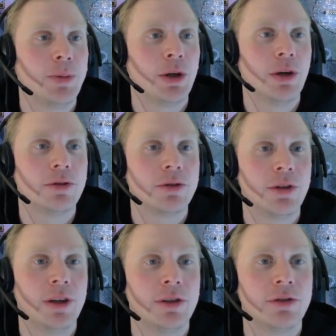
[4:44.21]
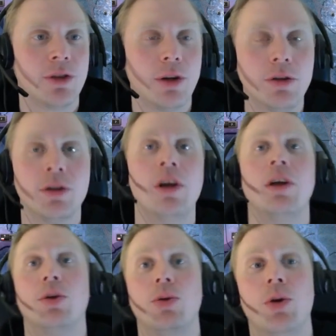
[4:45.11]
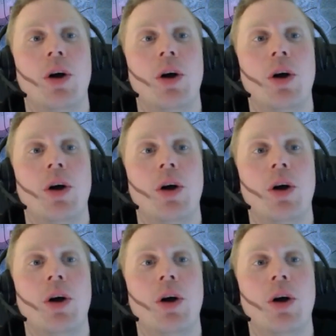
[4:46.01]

Because in the start, you